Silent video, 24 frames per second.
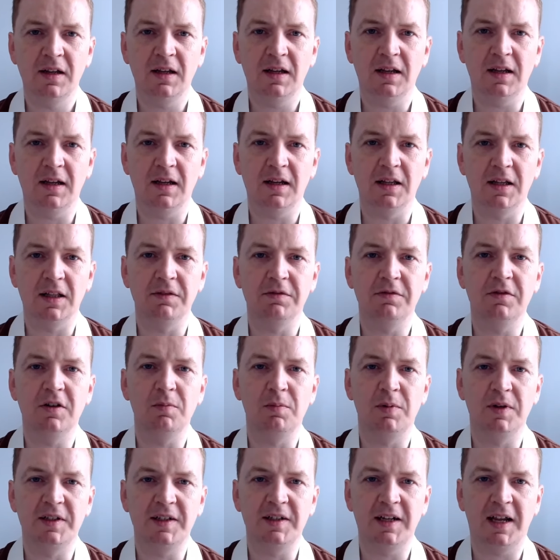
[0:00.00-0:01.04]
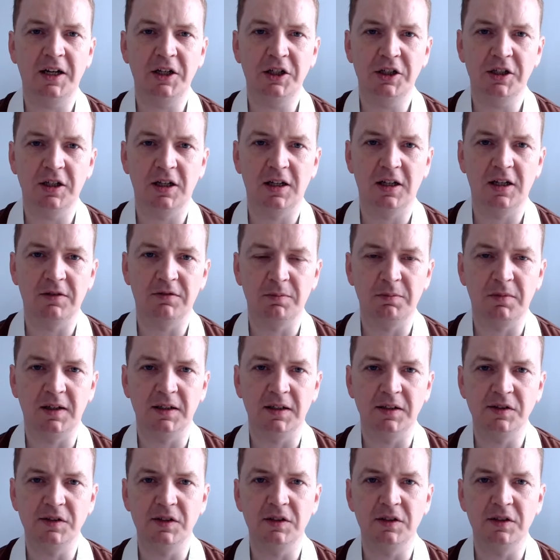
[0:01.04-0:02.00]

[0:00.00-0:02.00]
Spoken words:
the full potential of our minds,